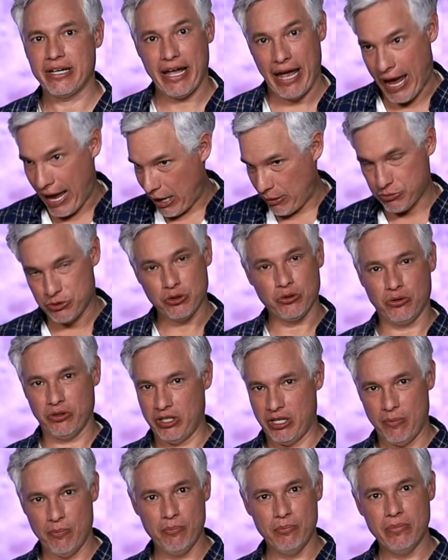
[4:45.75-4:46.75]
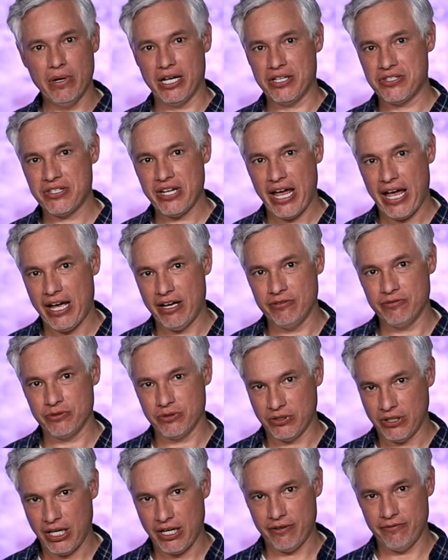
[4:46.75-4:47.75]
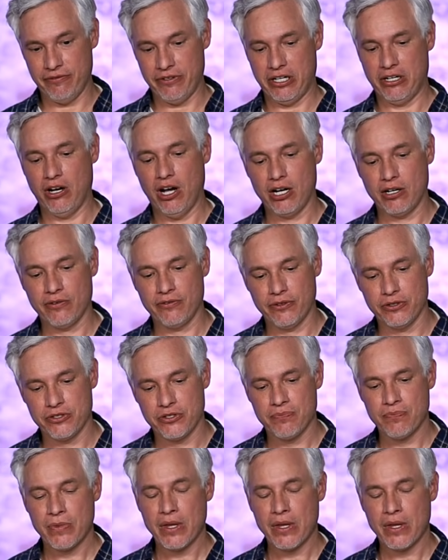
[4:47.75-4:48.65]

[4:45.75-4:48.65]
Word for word: absolutely a must have for a lot of videographers.